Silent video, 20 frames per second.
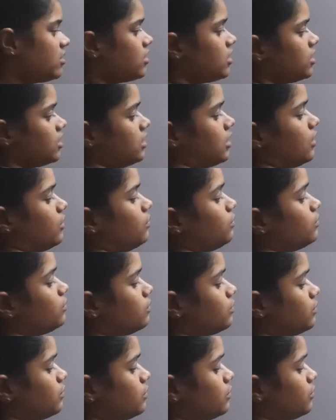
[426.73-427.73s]
Now,
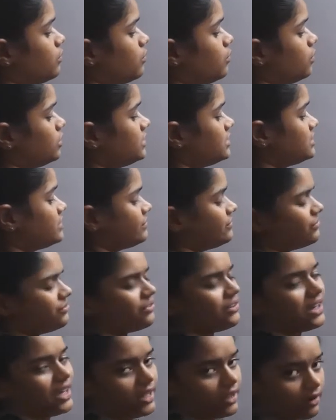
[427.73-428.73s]
what is
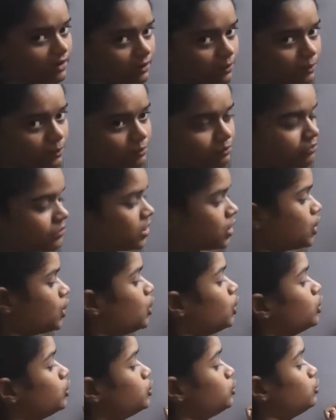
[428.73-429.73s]
fair?
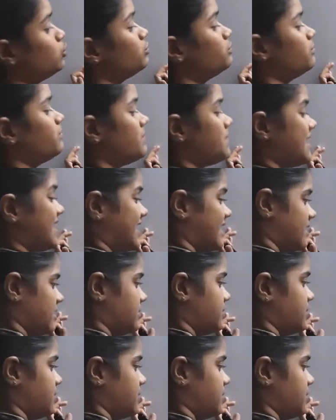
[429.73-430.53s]
To make.